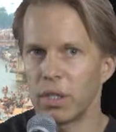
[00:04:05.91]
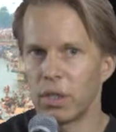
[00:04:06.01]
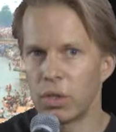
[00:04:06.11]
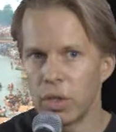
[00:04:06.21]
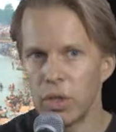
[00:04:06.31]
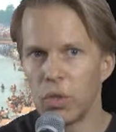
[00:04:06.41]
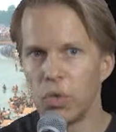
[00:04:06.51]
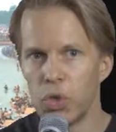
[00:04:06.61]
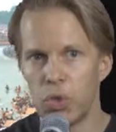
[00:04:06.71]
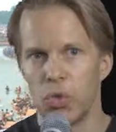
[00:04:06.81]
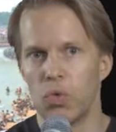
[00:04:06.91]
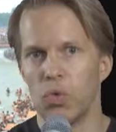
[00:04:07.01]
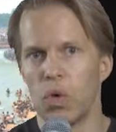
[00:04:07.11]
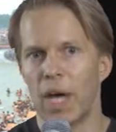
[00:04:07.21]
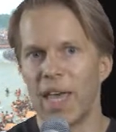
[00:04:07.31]
the good you
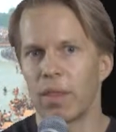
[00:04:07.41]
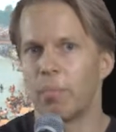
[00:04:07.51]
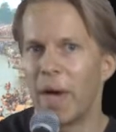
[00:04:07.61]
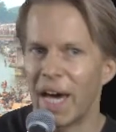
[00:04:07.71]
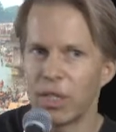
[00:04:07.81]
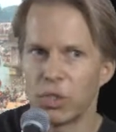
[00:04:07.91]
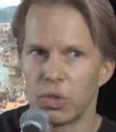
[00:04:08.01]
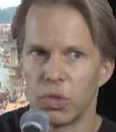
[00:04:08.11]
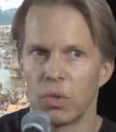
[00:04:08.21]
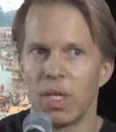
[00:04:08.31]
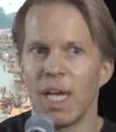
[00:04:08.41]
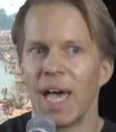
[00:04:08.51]
do and the bad you do,